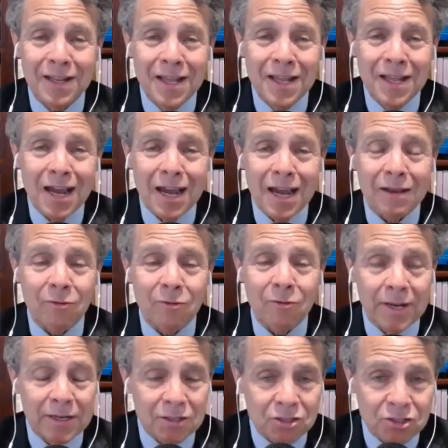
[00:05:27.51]
I read
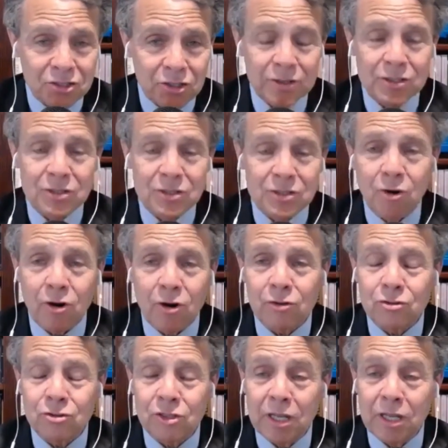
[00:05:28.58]
a series of articles
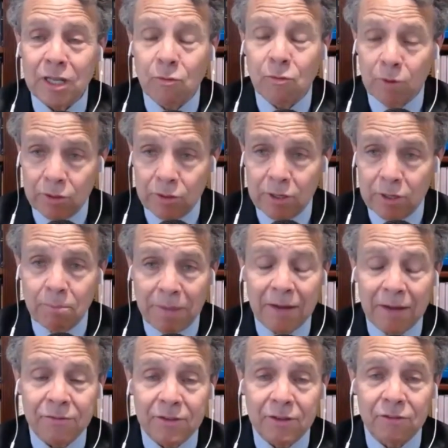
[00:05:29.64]
that he wrote
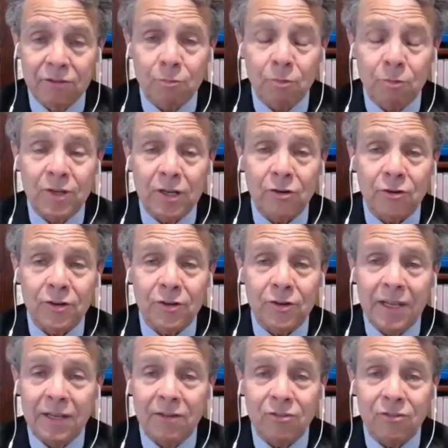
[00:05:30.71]
about this particular
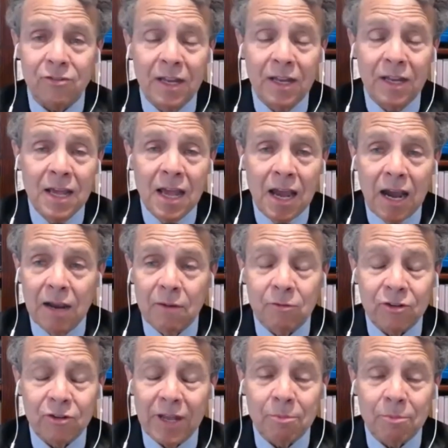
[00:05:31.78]
case, and I was
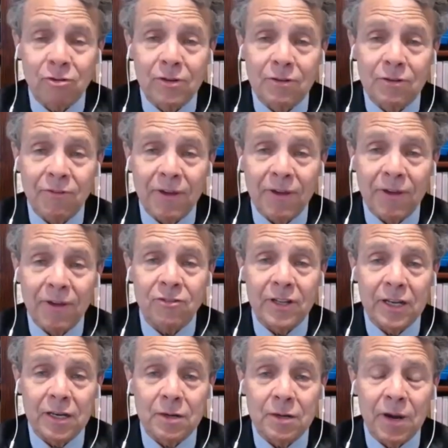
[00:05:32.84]
absolutely
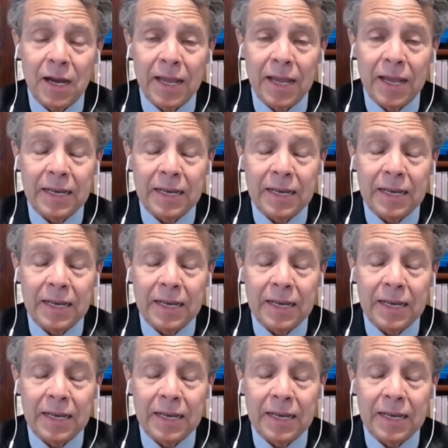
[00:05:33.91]
fascinated by it.